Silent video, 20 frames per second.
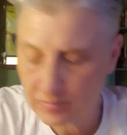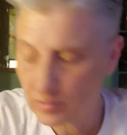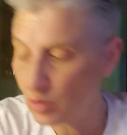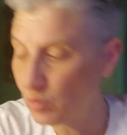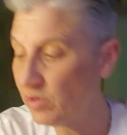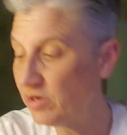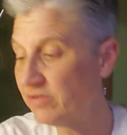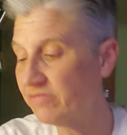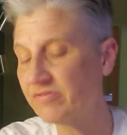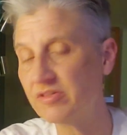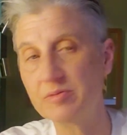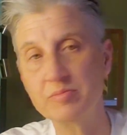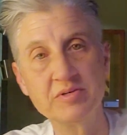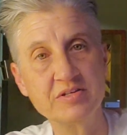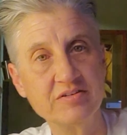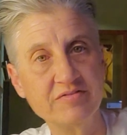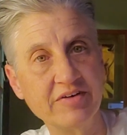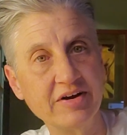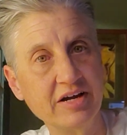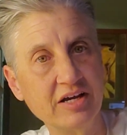One of them
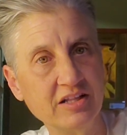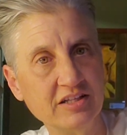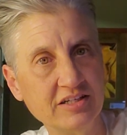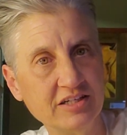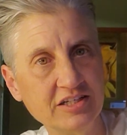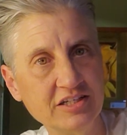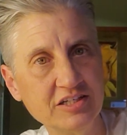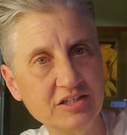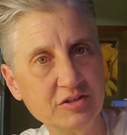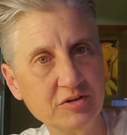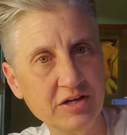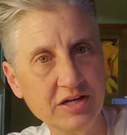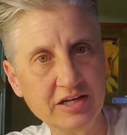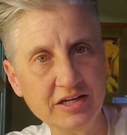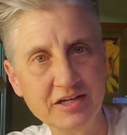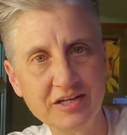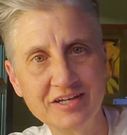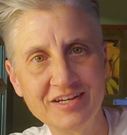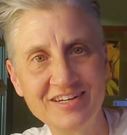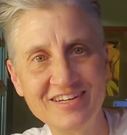is a violinist,
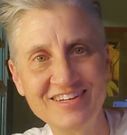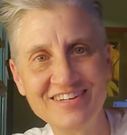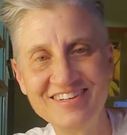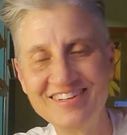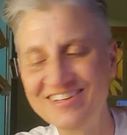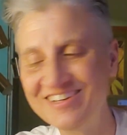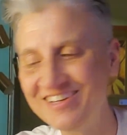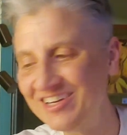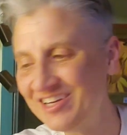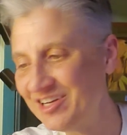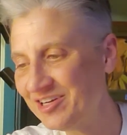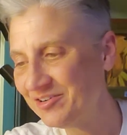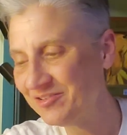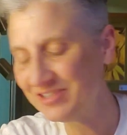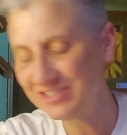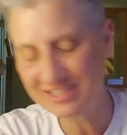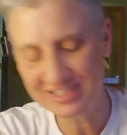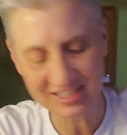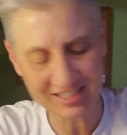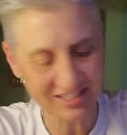right?
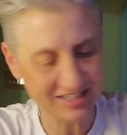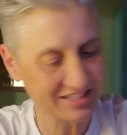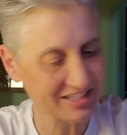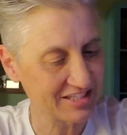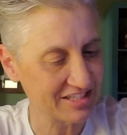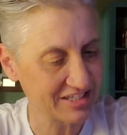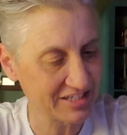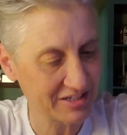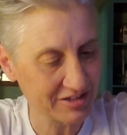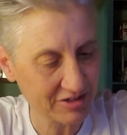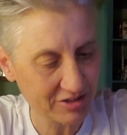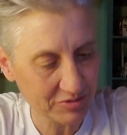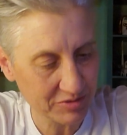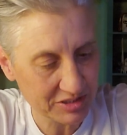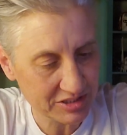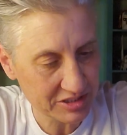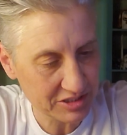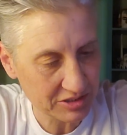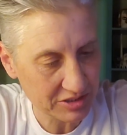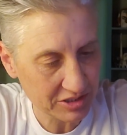What's hidden that the tarot
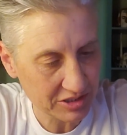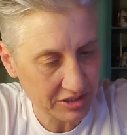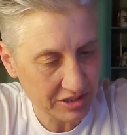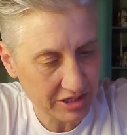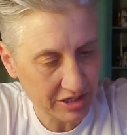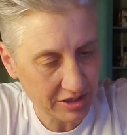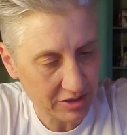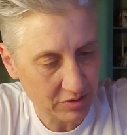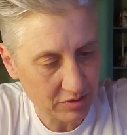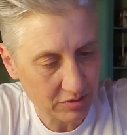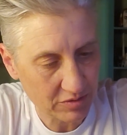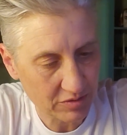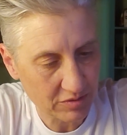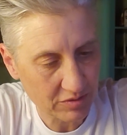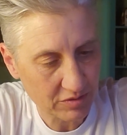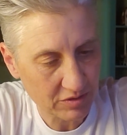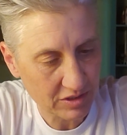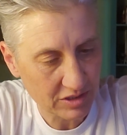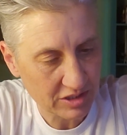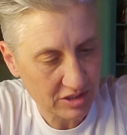wants you to know?
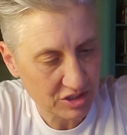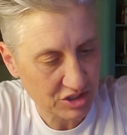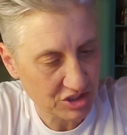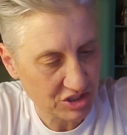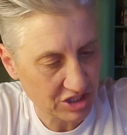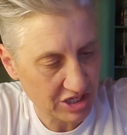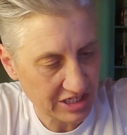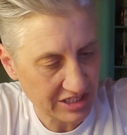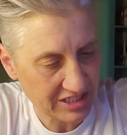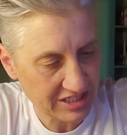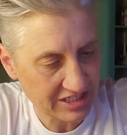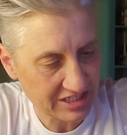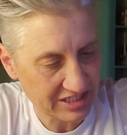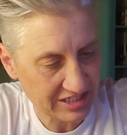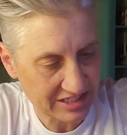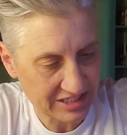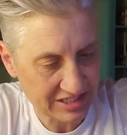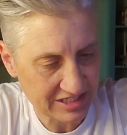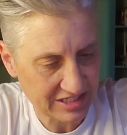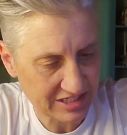
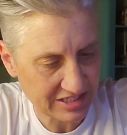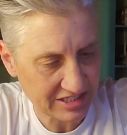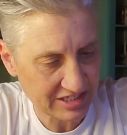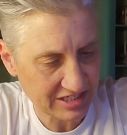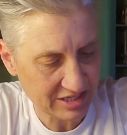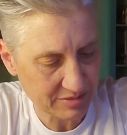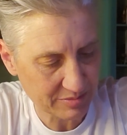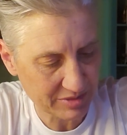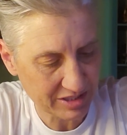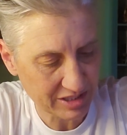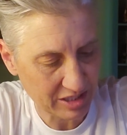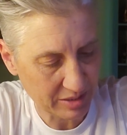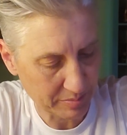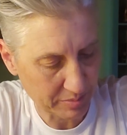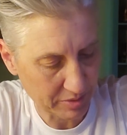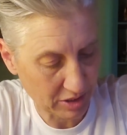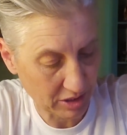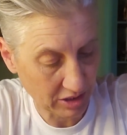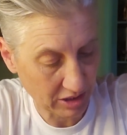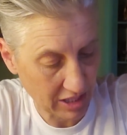Justice. She's coming
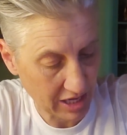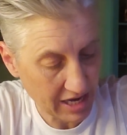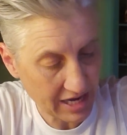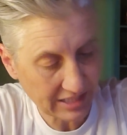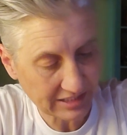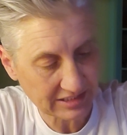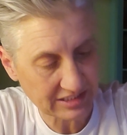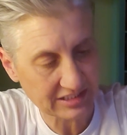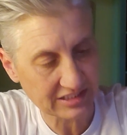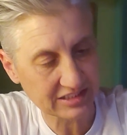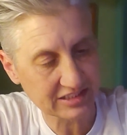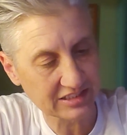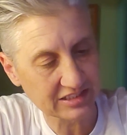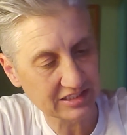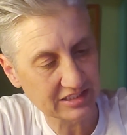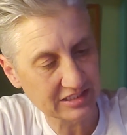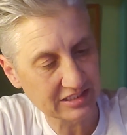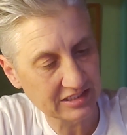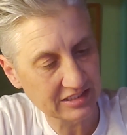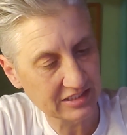up a lot.
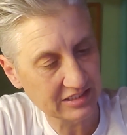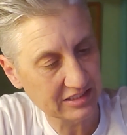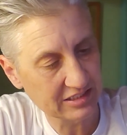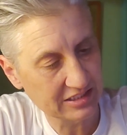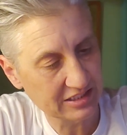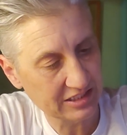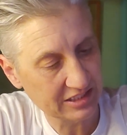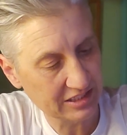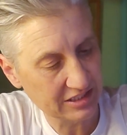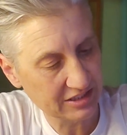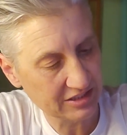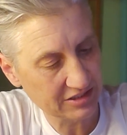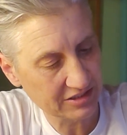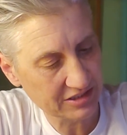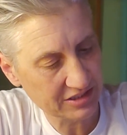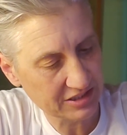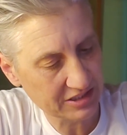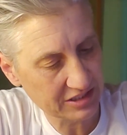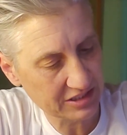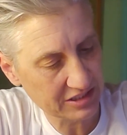Here
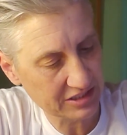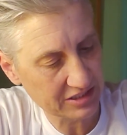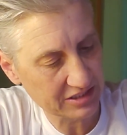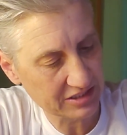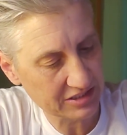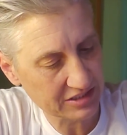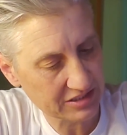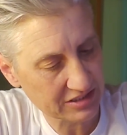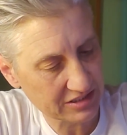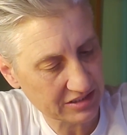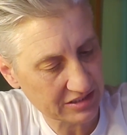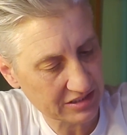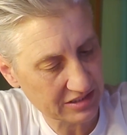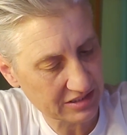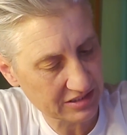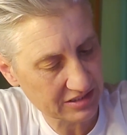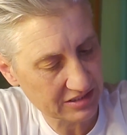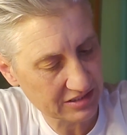she is.